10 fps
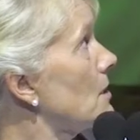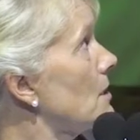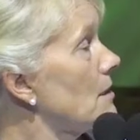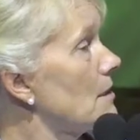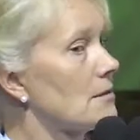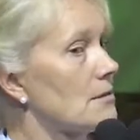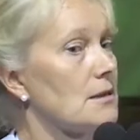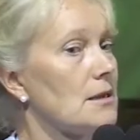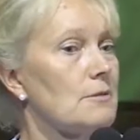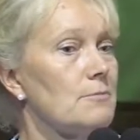we did it
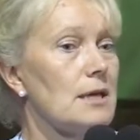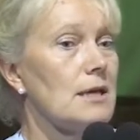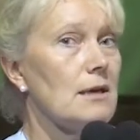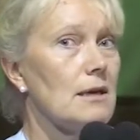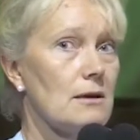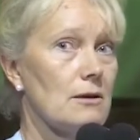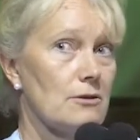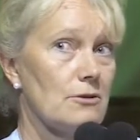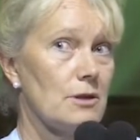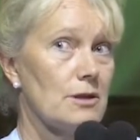in the beginning
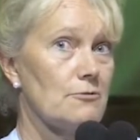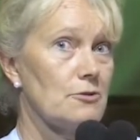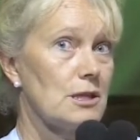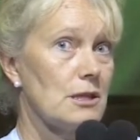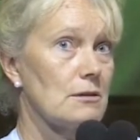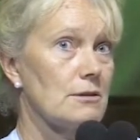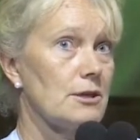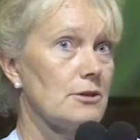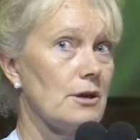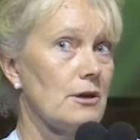on the metaphyseal
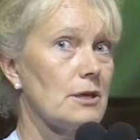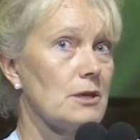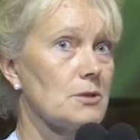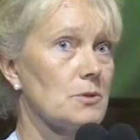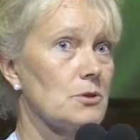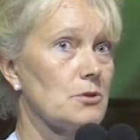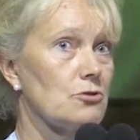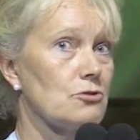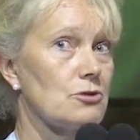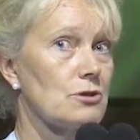area, because we
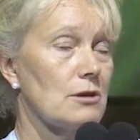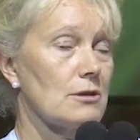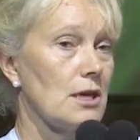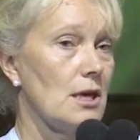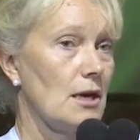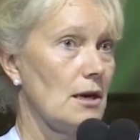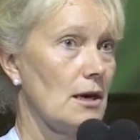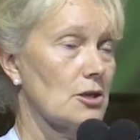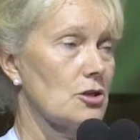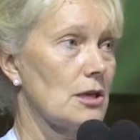wanted to start
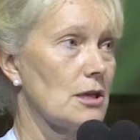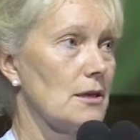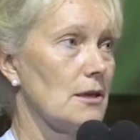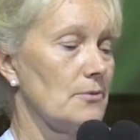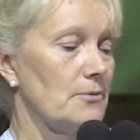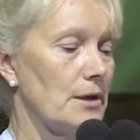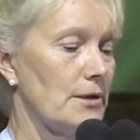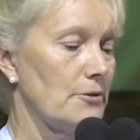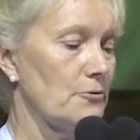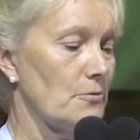actually
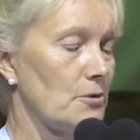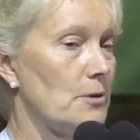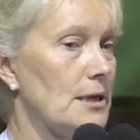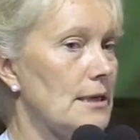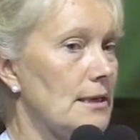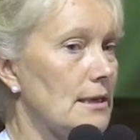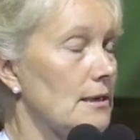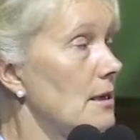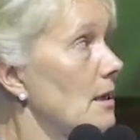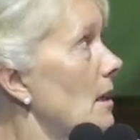from the beginning.